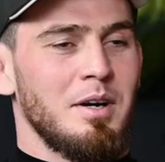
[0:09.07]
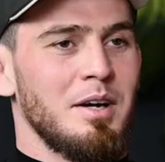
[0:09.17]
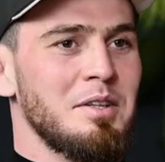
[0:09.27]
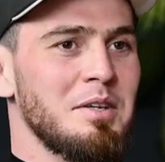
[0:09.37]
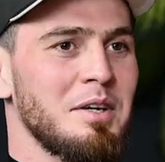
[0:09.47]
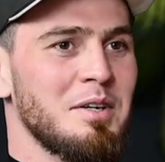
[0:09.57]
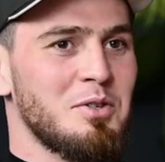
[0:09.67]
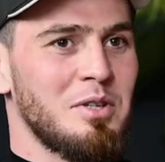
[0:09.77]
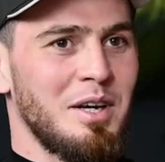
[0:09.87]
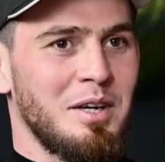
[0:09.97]
I think
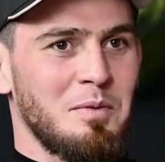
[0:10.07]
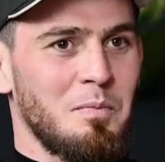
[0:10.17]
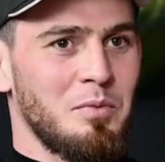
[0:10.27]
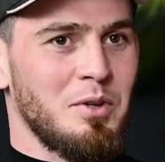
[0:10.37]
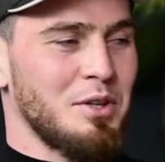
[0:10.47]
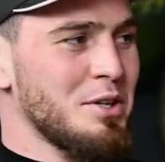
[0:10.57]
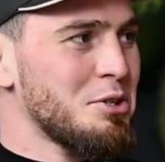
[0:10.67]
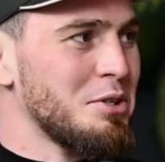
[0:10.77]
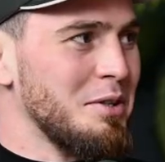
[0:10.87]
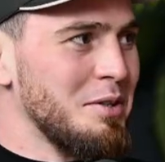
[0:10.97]
it's like
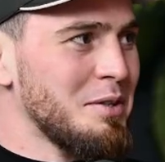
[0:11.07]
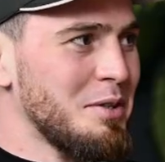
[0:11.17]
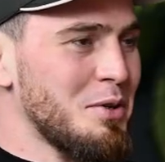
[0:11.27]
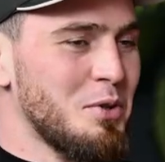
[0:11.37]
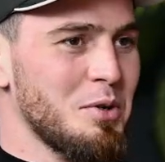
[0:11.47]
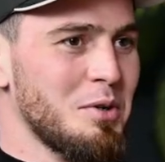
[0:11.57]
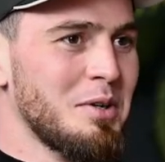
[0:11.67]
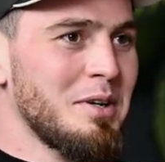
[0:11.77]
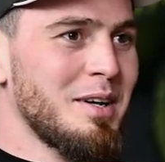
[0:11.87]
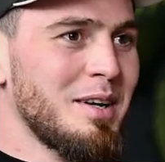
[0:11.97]
traditional. You
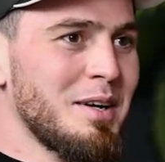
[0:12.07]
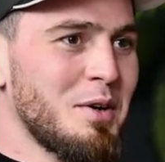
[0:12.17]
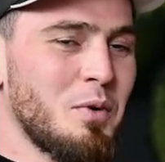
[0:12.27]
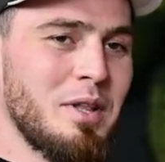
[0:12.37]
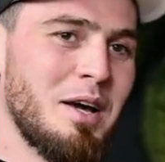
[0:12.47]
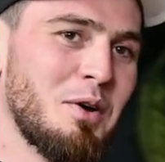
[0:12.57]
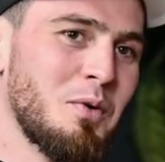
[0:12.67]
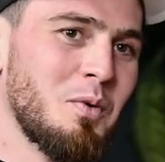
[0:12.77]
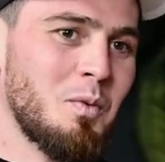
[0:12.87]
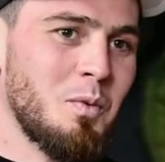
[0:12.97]
know? When
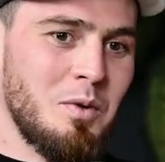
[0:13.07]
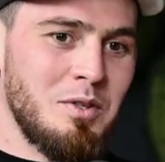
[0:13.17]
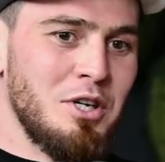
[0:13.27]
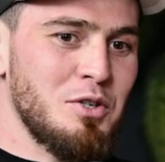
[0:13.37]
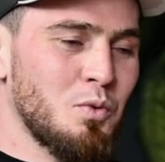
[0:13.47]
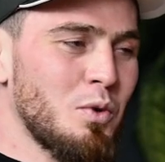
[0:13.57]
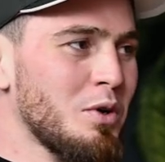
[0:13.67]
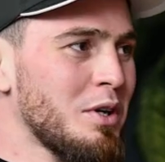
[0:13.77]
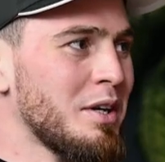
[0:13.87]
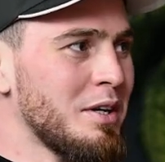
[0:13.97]
I just
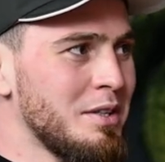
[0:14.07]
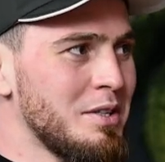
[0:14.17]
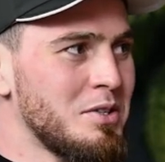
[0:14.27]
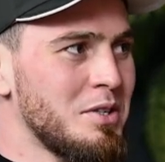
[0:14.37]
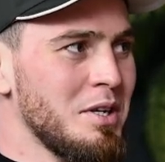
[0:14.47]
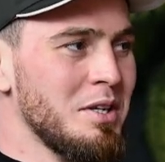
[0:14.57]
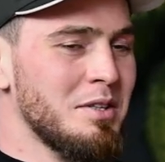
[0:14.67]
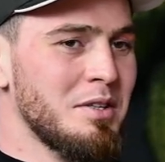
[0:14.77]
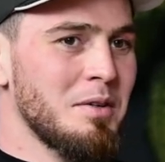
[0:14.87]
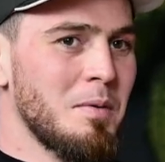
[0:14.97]
walking in the
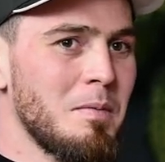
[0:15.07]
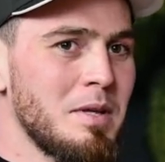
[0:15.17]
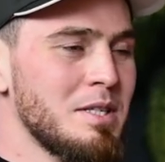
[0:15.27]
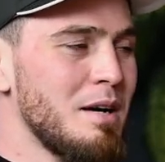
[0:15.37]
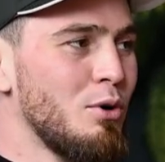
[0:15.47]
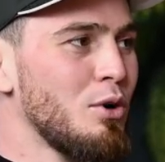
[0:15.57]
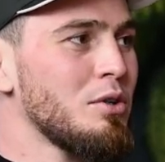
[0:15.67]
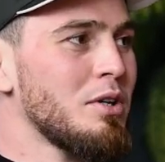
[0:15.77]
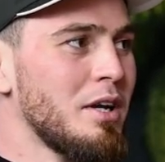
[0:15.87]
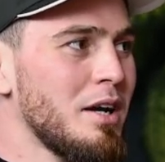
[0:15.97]
street, some
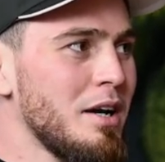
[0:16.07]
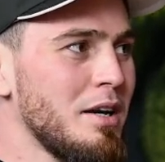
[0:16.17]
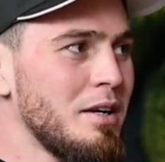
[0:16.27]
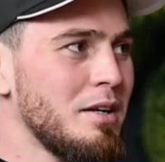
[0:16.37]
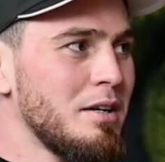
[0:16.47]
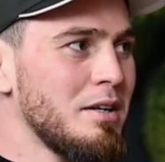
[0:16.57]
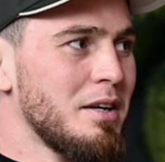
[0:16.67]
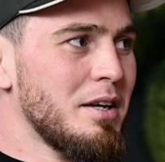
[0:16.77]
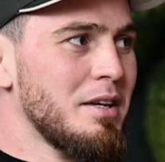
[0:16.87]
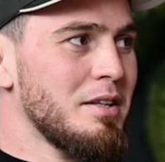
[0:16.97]
older guy
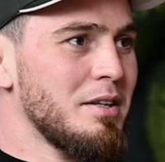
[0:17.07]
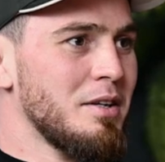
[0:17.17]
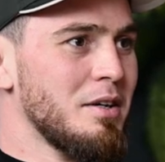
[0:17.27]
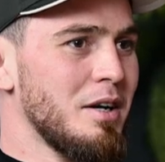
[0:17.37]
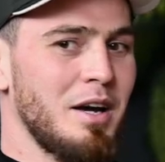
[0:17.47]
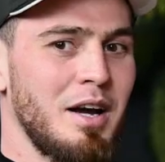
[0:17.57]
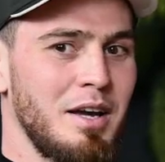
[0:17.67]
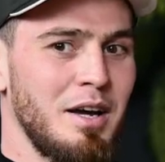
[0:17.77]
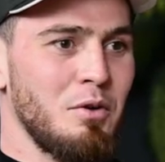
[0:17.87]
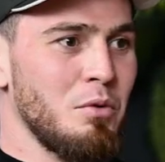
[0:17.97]
can
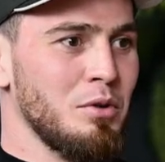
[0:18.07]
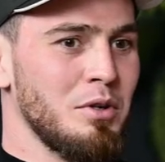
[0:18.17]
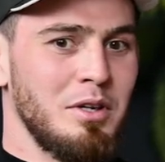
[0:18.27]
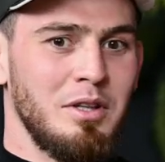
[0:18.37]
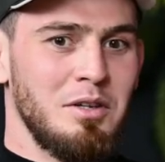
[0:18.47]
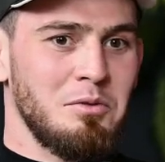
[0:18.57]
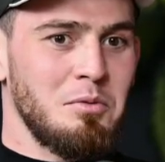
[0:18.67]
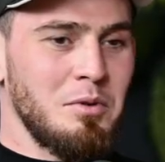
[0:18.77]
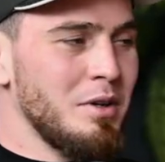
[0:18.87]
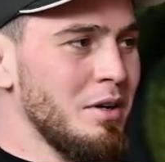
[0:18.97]
I walking like
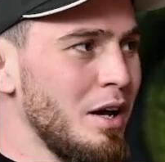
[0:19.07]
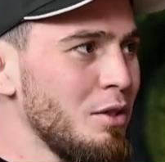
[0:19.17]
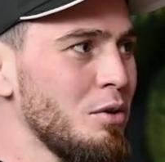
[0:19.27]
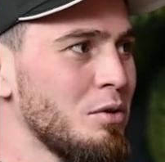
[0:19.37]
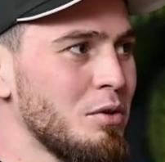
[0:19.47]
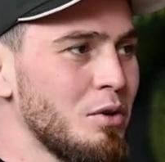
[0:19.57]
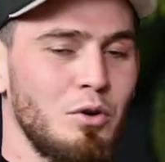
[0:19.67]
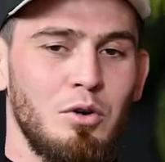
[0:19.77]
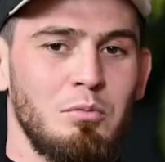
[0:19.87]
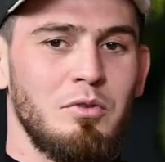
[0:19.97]
alone
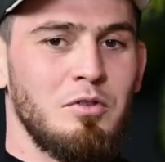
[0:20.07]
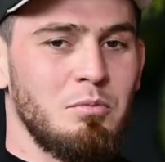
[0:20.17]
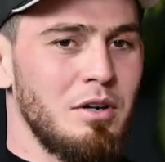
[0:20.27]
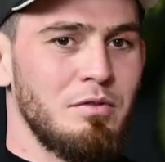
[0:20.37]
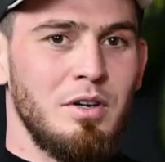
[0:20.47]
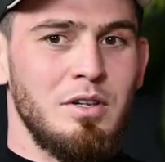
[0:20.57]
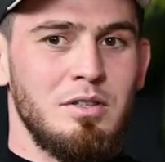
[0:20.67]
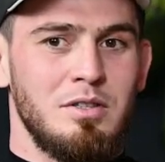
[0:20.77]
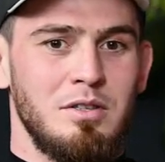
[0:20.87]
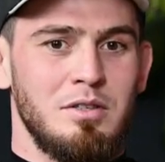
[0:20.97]
or with my
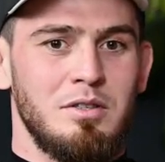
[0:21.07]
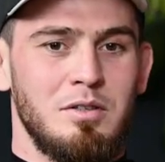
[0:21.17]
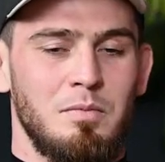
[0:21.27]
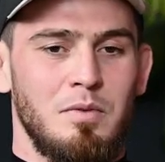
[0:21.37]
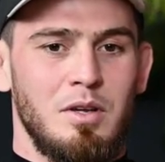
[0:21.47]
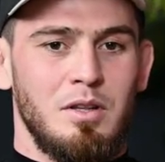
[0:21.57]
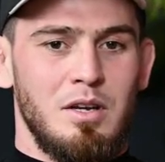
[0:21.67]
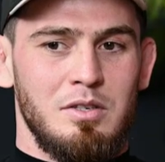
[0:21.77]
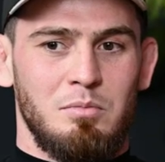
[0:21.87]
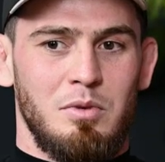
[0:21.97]
friends, it's
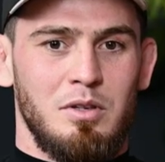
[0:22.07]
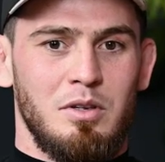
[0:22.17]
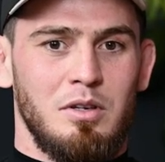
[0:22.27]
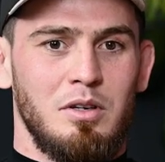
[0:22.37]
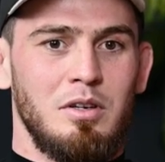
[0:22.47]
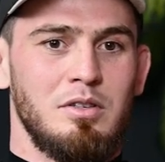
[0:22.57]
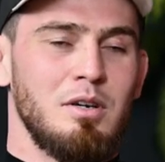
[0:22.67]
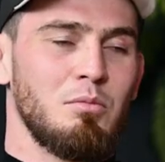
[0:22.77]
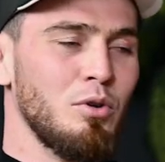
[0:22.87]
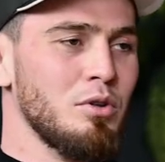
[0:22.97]
doesn't matter,
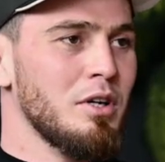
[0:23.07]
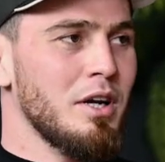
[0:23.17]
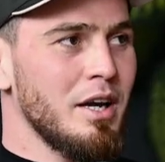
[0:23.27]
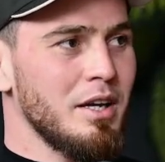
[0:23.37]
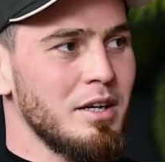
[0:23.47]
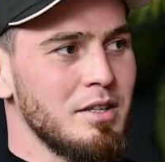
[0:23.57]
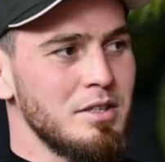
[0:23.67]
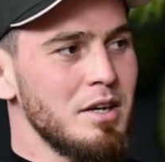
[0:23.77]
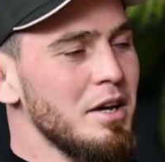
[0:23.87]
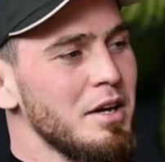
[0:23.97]
some older guy can
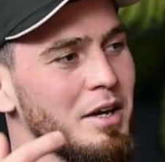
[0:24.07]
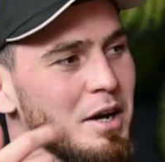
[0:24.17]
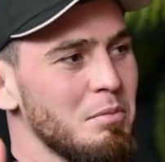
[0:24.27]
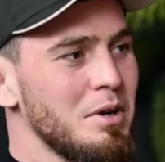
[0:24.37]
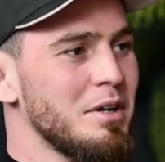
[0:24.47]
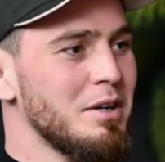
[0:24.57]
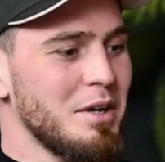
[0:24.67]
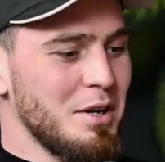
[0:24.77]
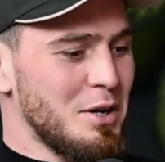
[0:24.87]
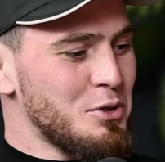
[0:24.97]
say, hey, come here,
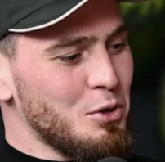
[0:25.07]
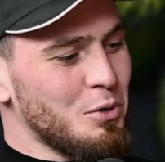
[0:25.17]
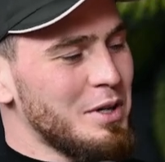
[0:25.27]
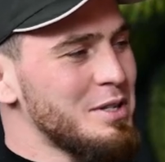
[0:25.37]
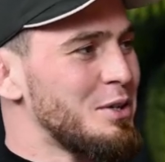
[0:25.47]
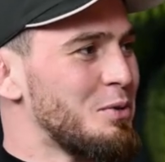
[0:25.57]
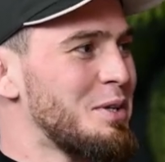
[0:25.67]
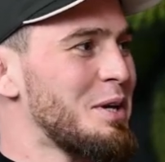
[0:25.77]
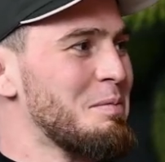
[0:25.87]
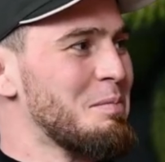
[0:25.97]
let's go wrestling
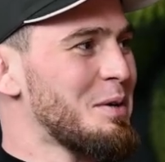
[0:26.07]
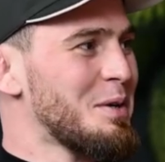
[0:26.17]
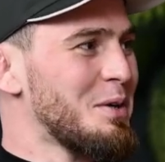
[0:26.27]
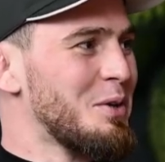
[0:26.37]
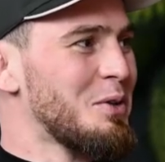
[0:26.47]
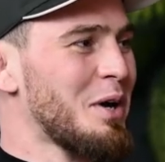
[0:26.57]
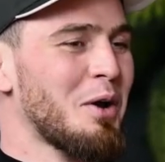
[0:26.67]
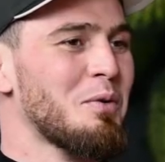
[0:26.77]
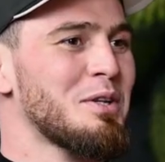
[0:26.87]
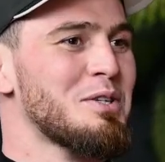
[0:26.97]
with him, you know,
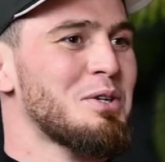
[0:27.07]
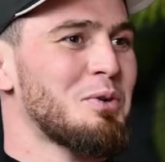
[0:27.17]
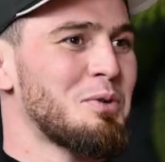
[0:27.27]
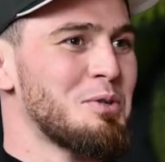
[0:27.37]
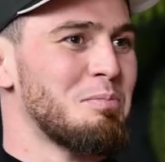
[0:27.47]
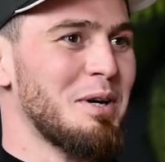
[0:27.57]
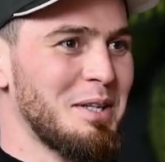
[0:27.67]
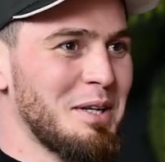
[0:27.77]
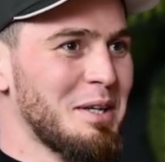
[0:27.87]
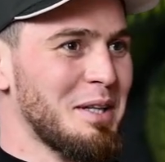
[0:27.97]
I want to see who is better,